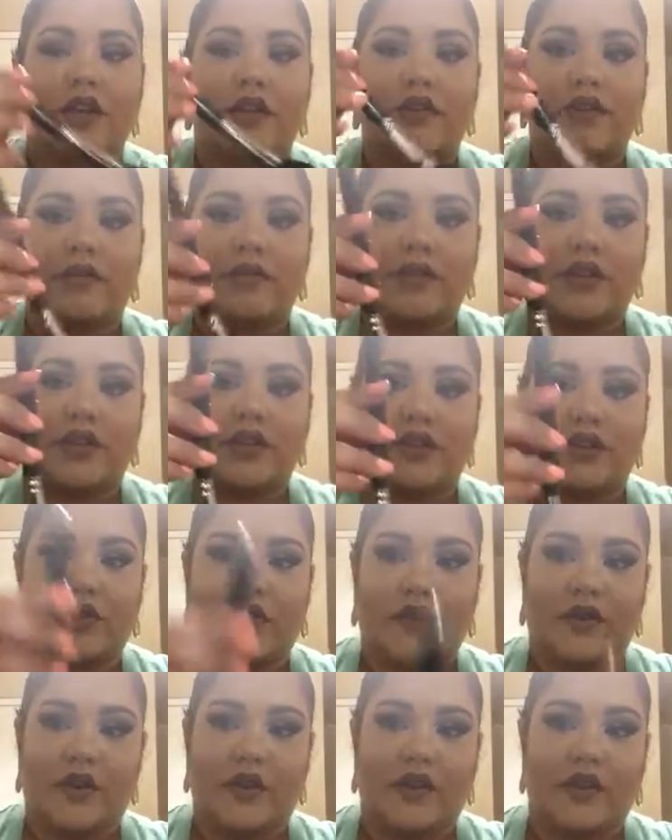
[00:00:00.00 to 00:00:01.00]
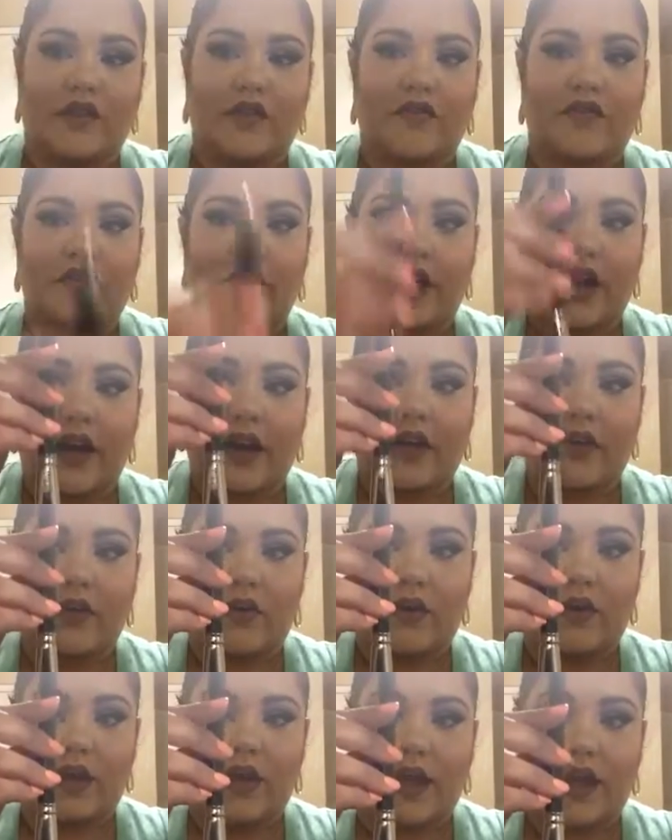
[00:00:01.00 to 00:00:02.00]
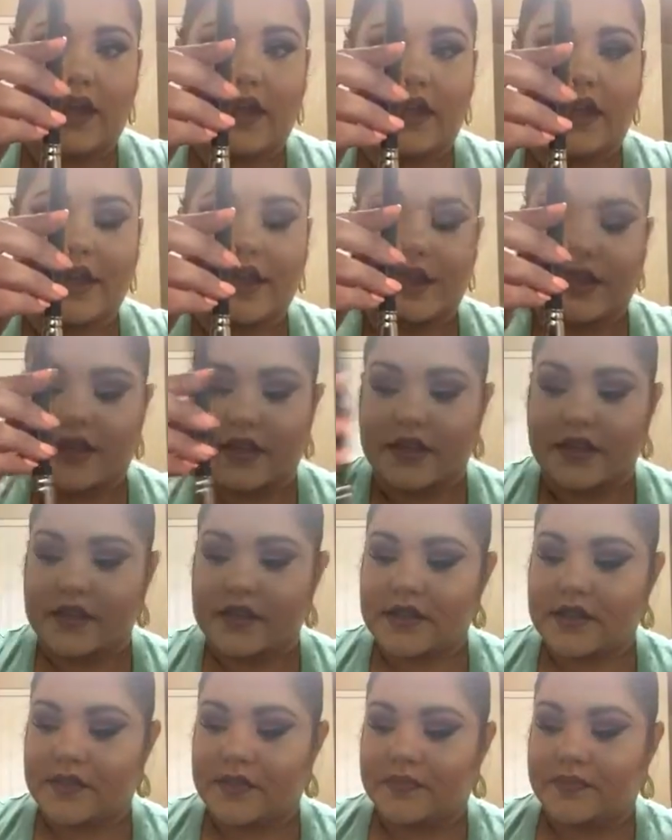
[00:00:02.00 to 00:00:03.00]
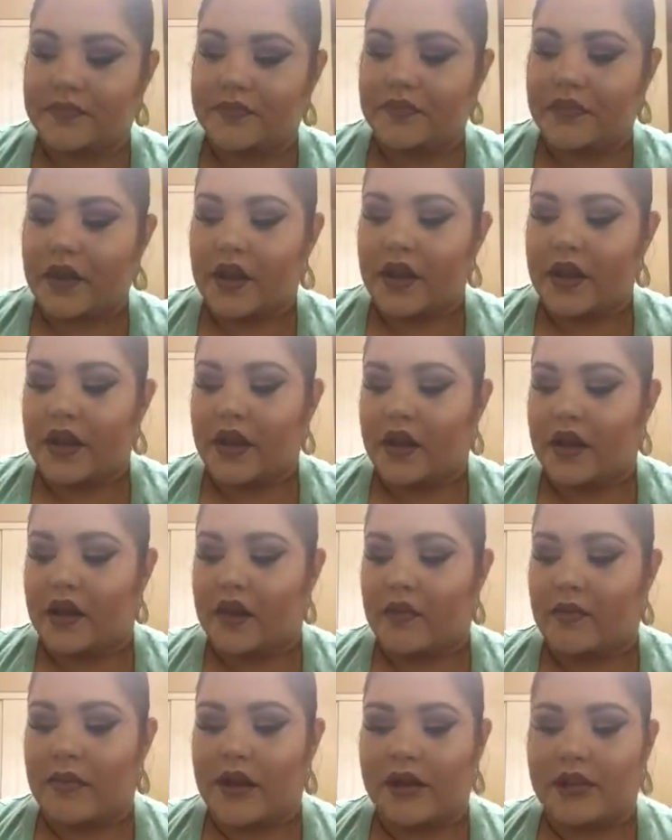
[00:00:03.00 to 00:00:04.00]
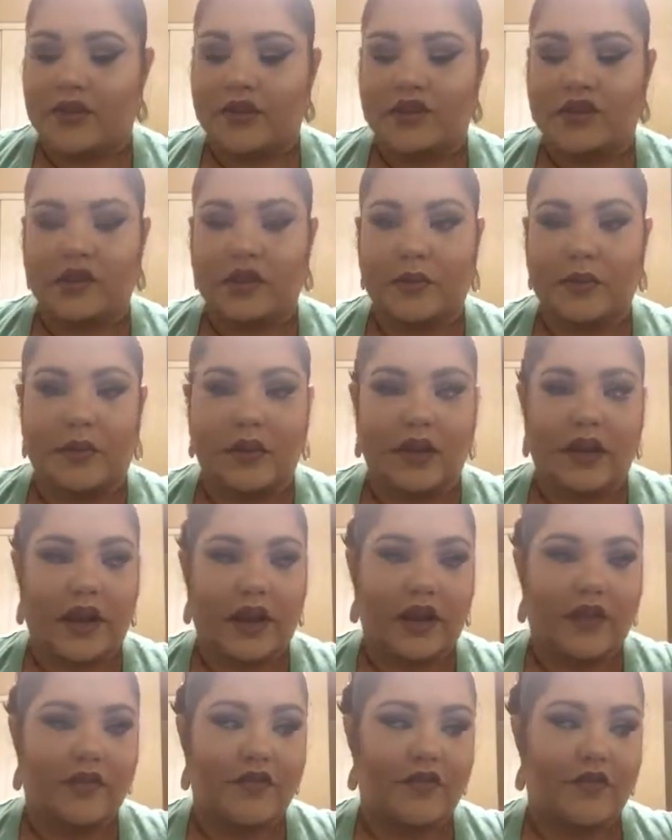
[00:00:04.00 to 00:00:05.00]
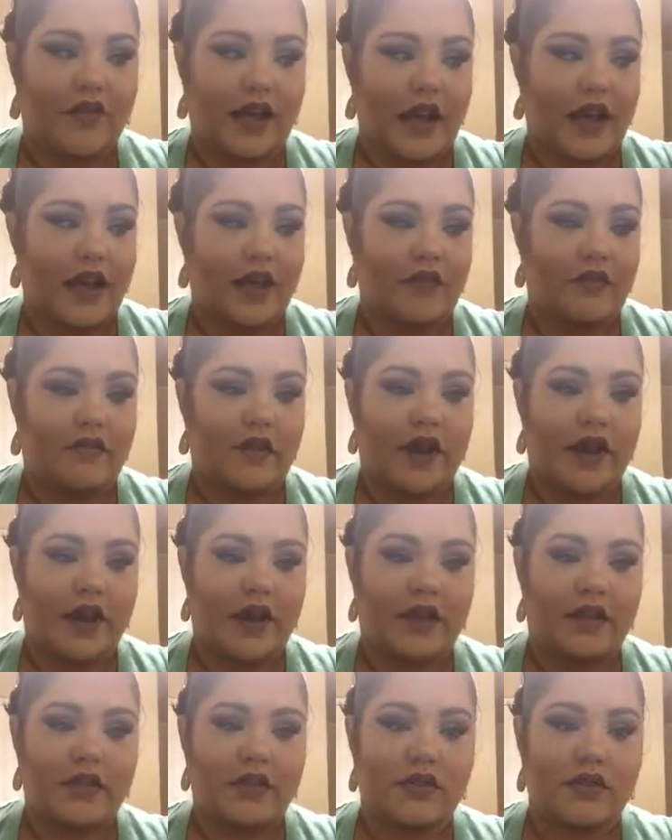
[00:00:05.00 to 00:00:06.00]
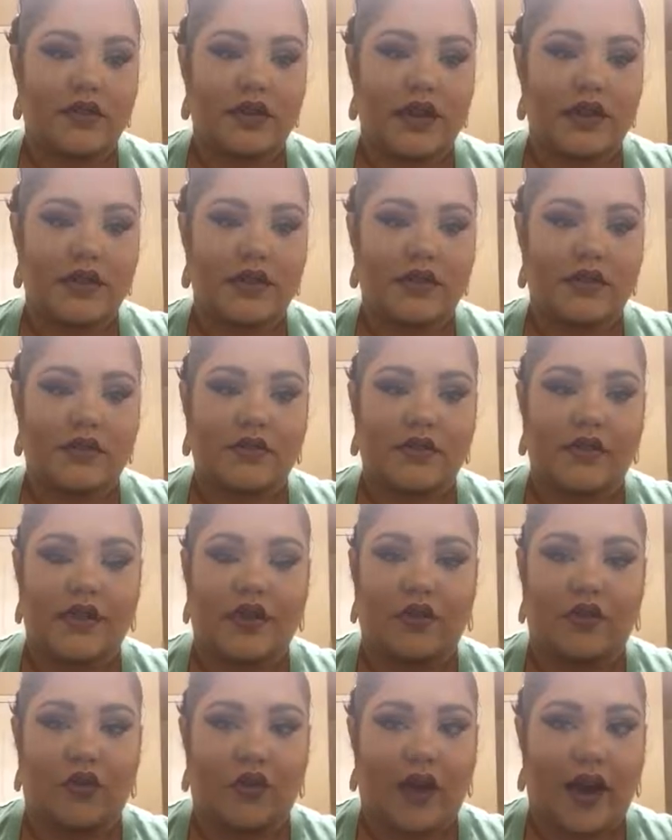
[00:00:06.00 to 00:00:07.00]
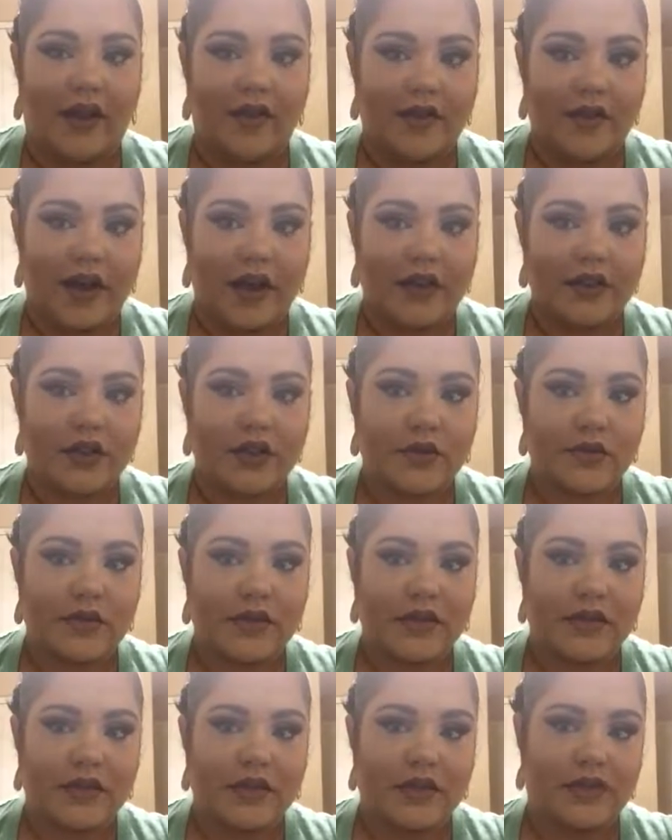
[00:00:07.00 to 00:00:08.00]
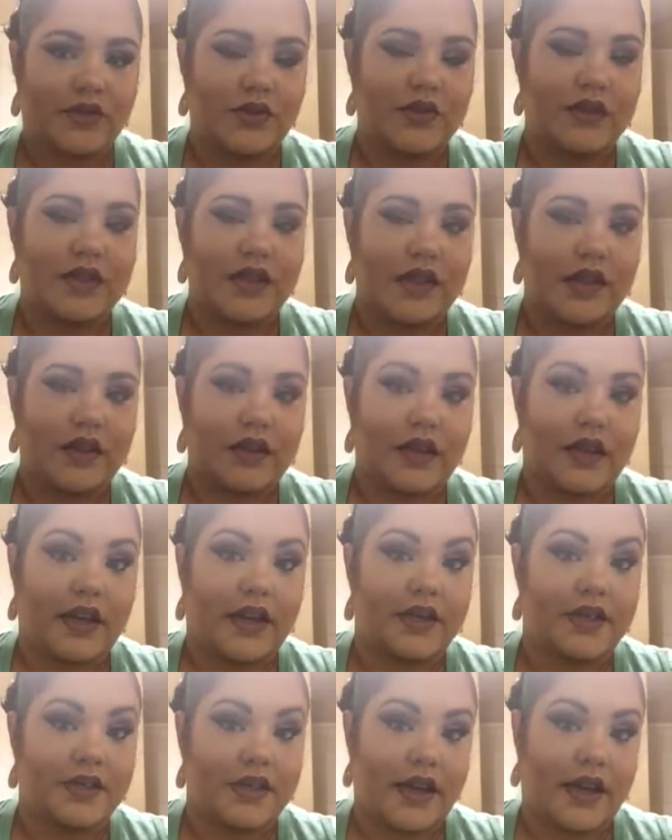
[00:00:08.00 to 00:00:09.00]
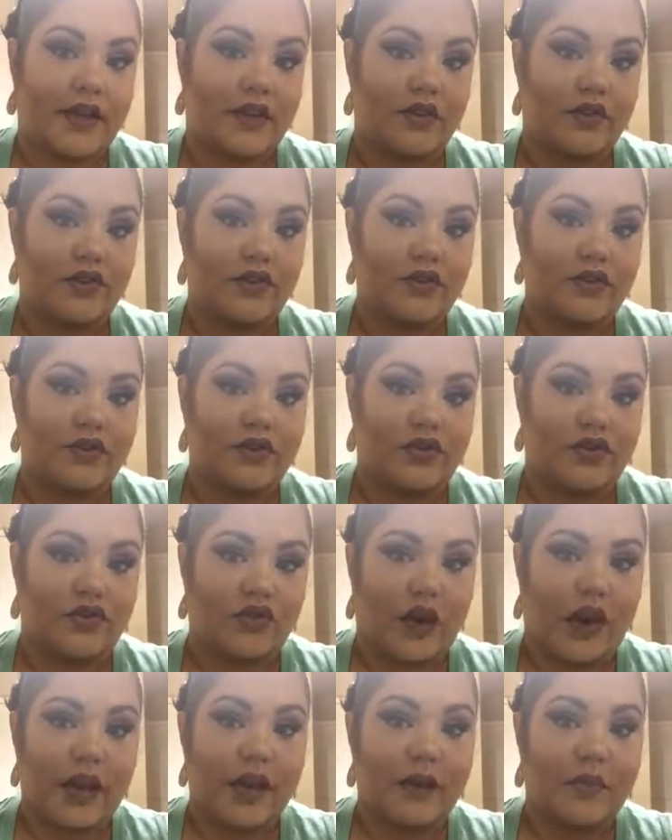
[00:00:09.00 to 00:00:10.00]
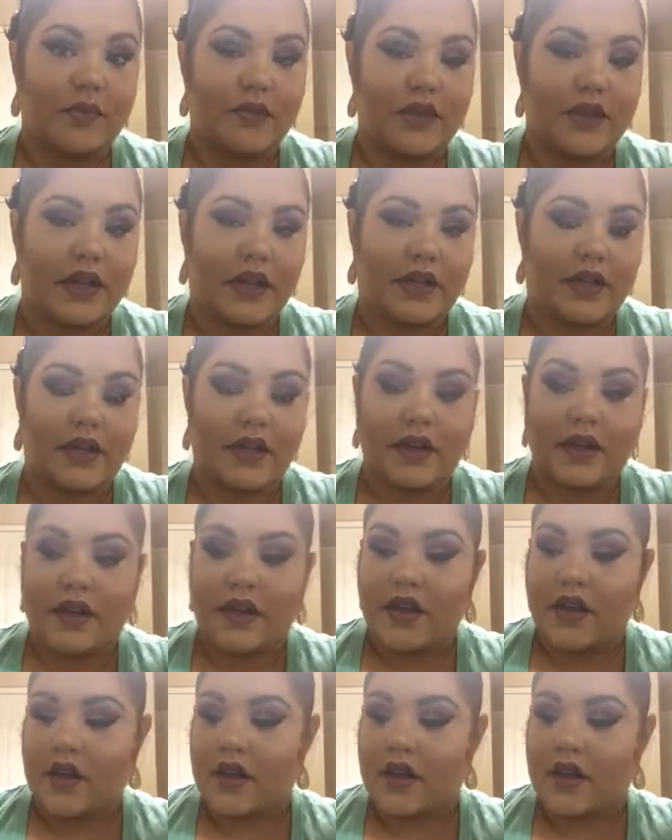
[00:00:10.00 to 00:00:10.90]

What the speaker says: So make sure they're either flat or laying like this. I usually put like a fan right next to it so they'll dry faster, because they do take like a day or two to dry completely.